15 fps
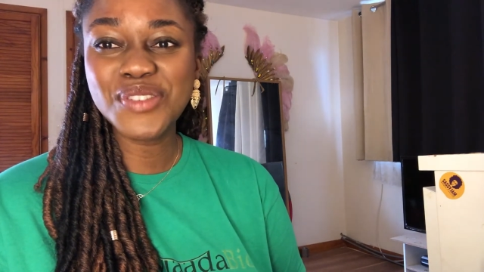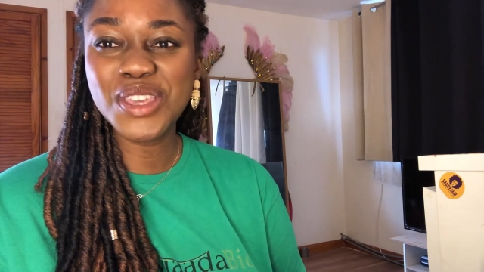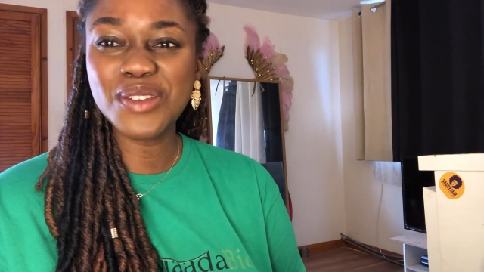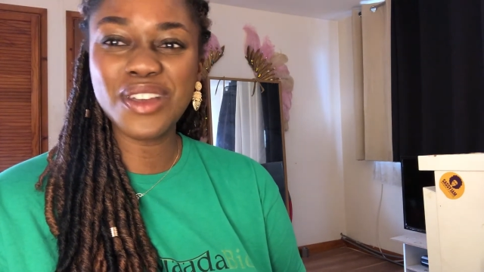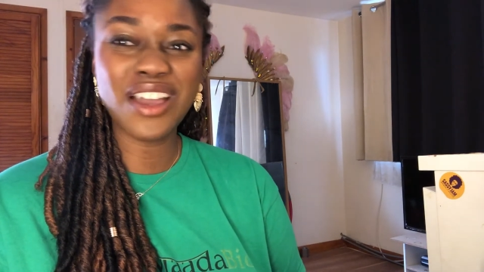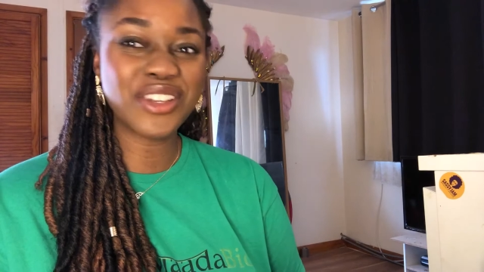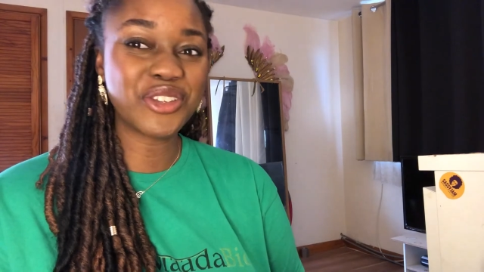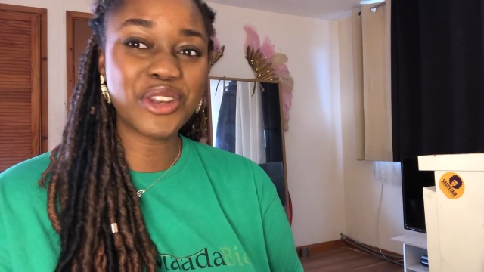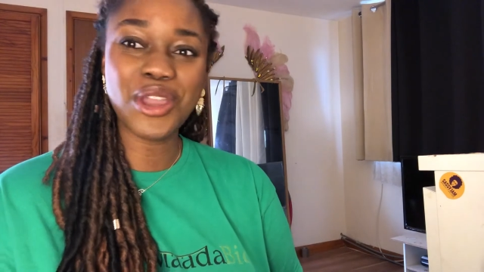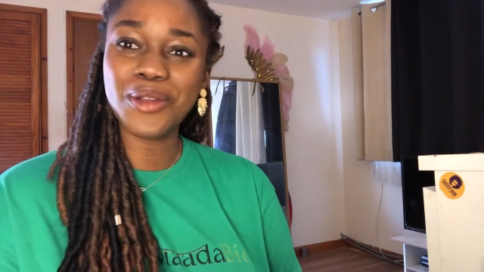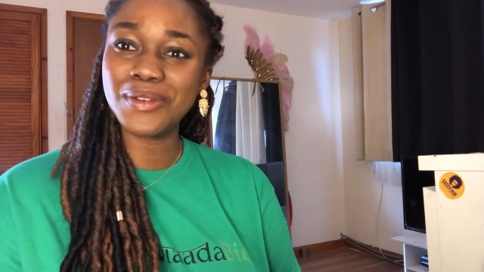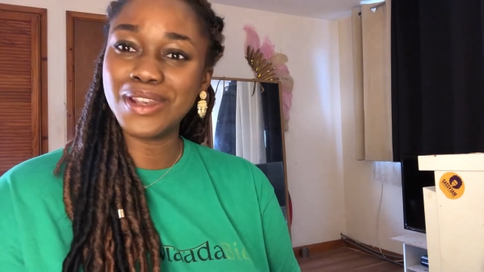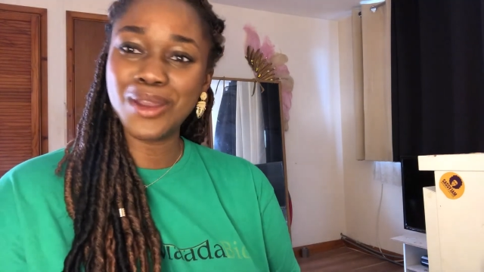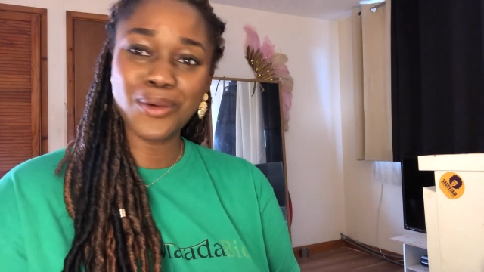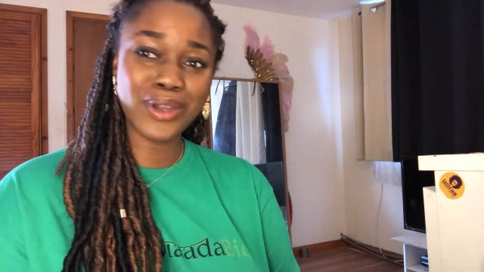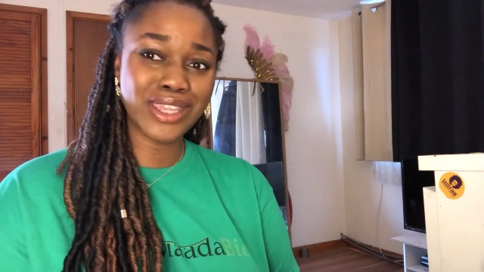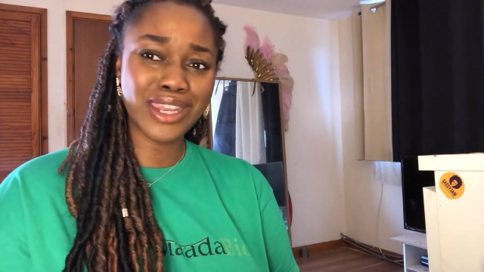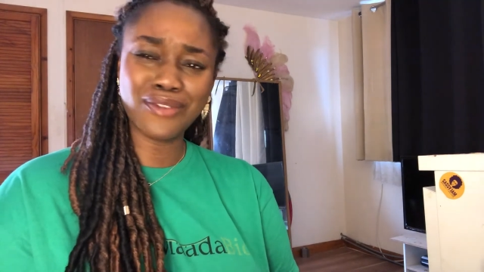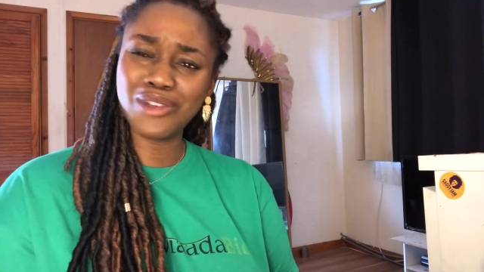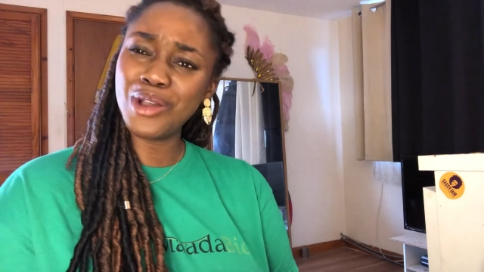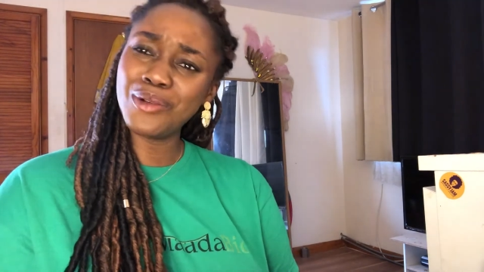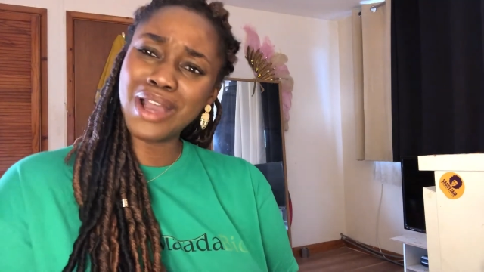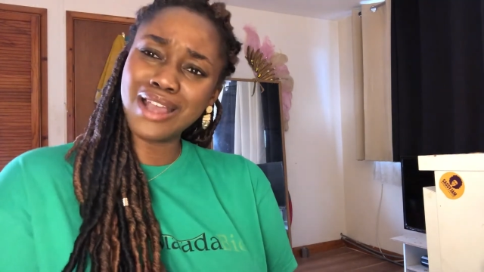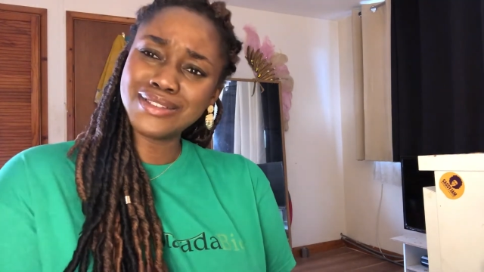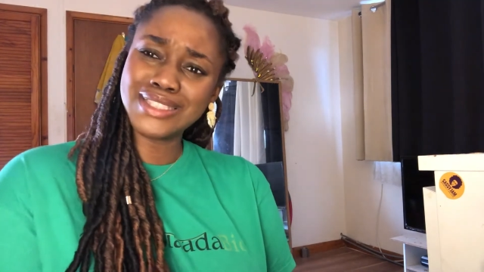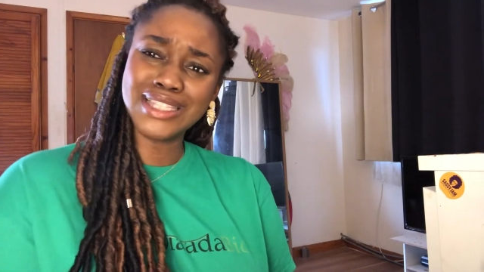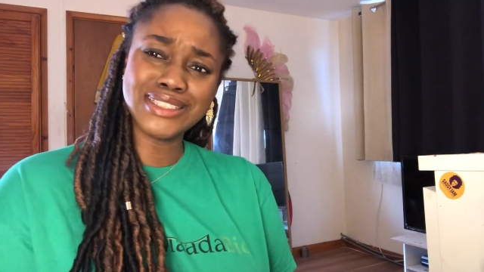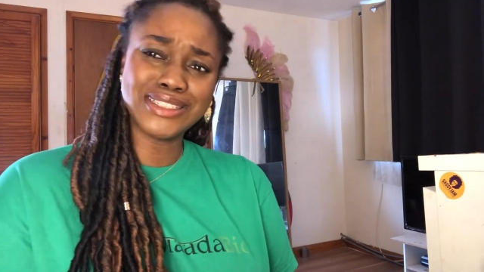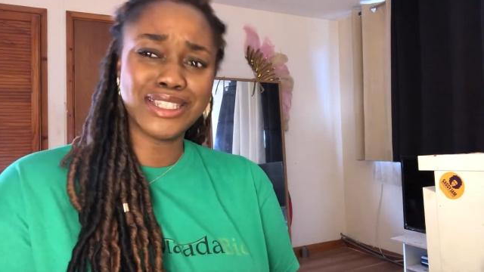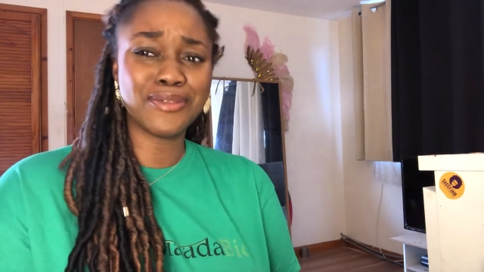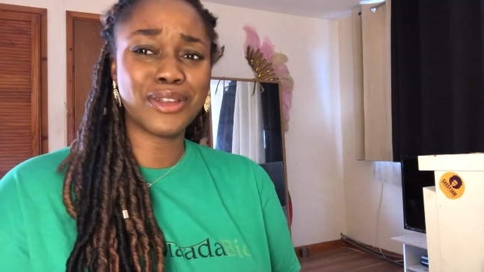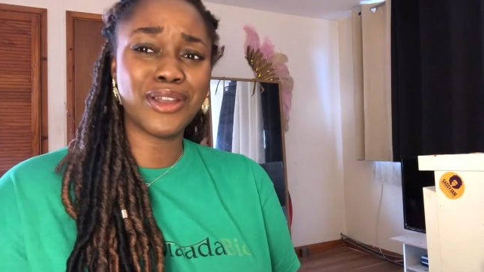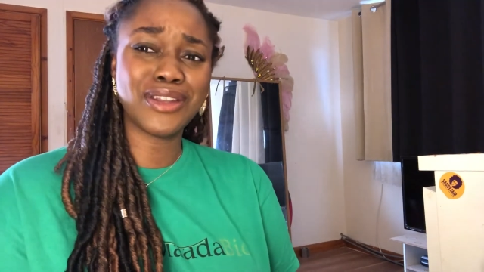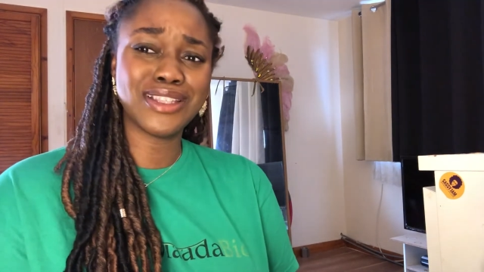I don't know, no one can ever, oh, how's Sassy Jam going?